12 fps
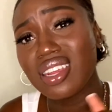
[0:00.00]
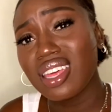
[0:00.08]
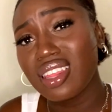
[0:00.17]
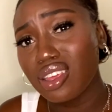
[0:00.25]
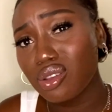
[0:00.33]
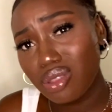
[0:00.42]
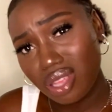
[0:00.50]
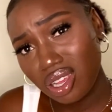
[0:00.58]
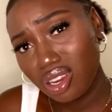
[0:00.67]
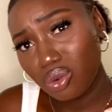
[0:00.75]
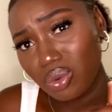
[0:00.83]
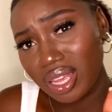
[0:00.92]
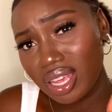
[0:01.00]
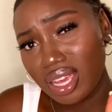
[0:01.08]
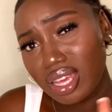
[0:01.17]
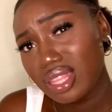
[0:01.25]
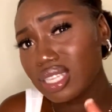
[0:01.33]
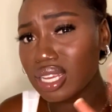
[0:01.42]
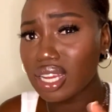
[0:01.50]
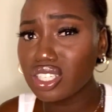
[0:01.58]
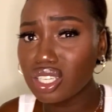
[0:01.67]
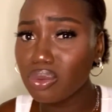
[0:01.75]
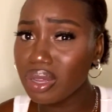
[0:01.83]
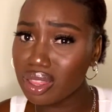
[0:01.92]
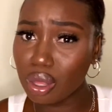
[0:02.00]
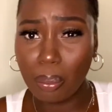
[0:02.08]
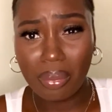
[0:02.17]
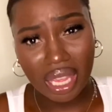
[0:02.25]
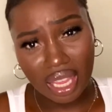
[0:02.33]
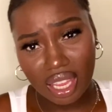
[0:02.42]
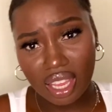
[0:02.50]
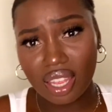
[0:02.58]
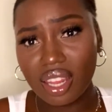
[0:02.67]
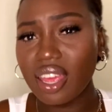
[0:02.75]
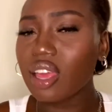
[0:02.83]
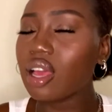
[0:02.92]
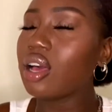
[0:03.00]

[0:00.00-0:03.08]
that you think you're with is actually with me? Like,